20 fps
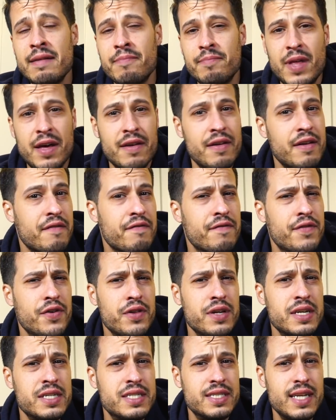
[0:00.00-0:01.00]
I'm not like
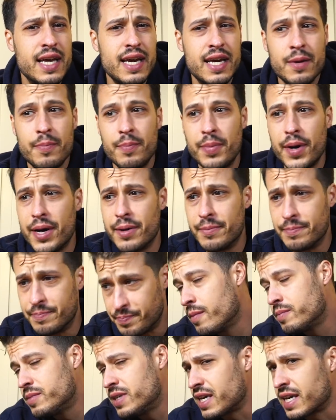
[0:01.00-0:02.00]
fully sick, but
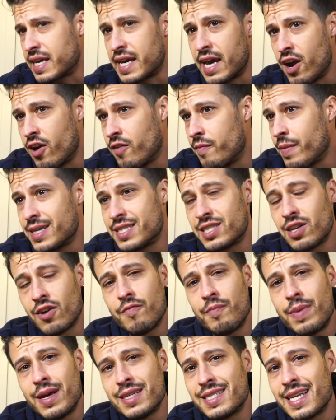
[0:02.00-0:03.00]
taking care of myself
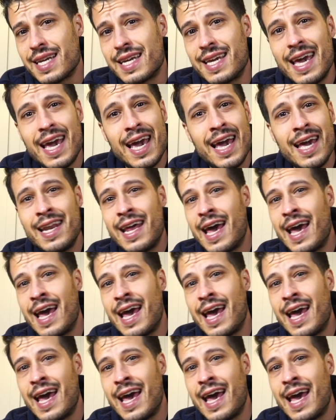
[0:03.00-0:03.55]
best I can.